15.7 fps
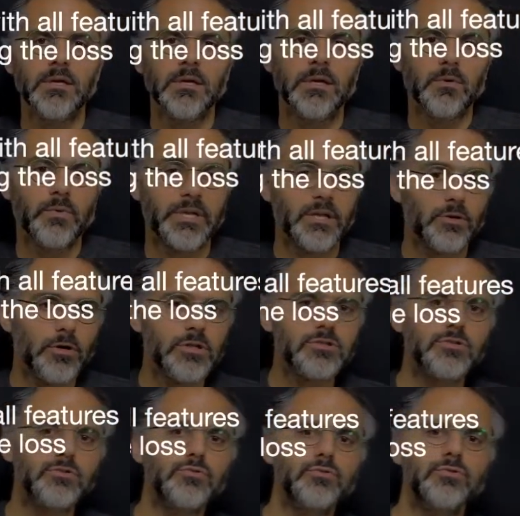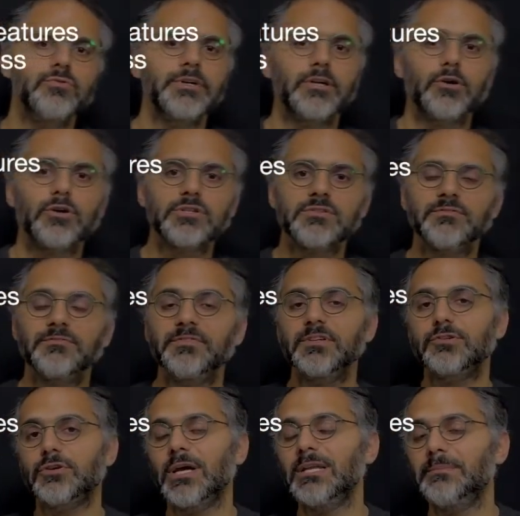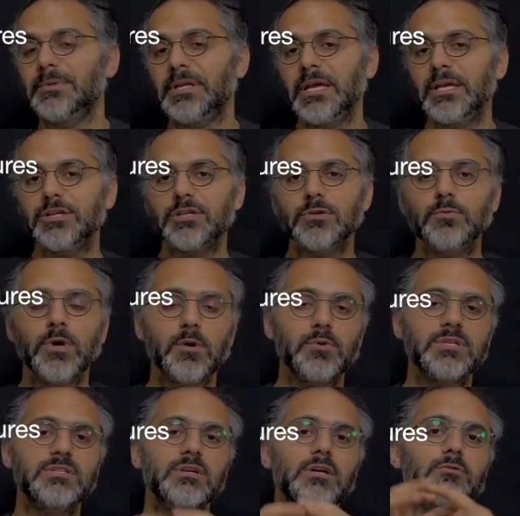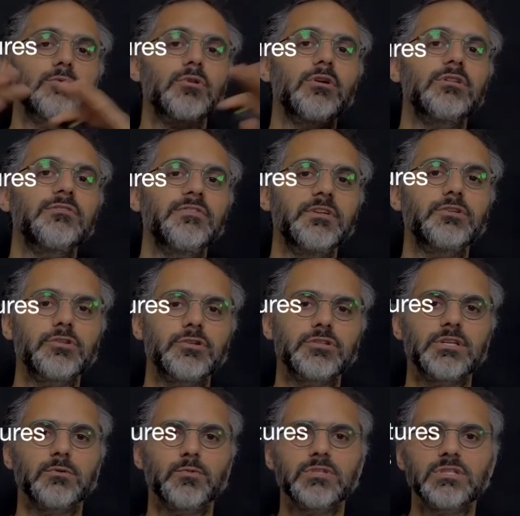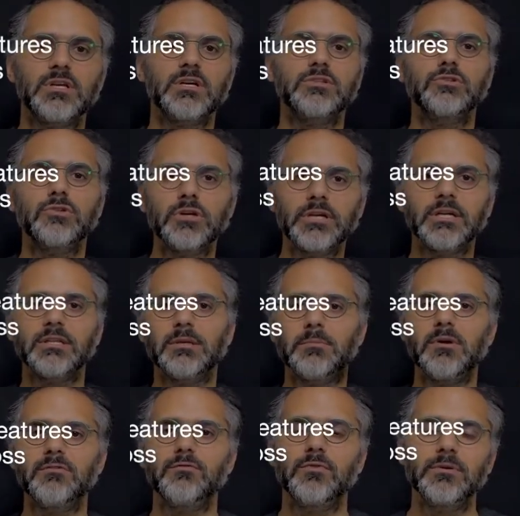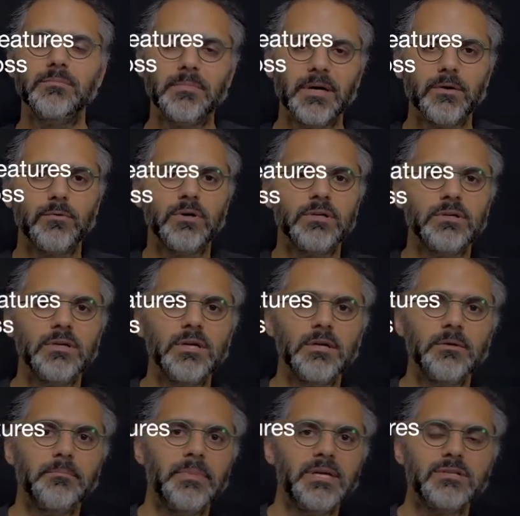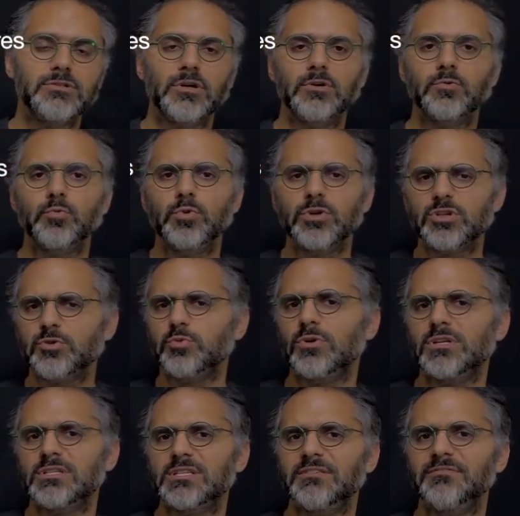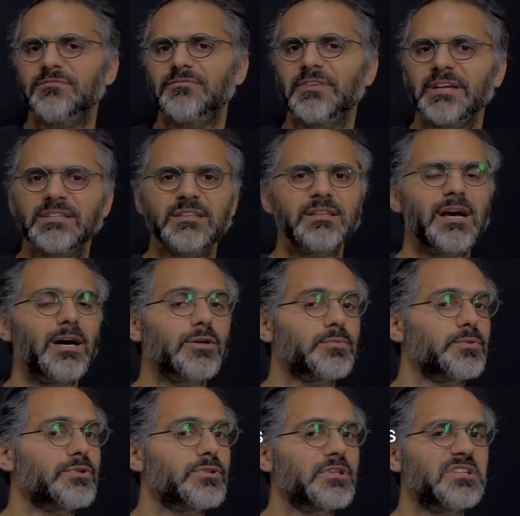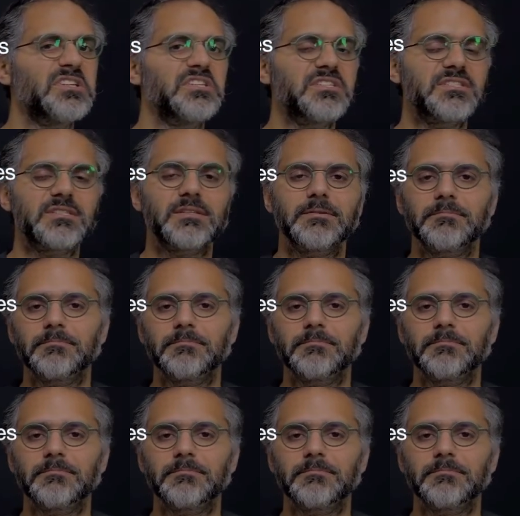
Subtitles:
We can also do recursive feature elimination, where we start with all the features and we start knocking them off one by one based on which ones affect the output the least.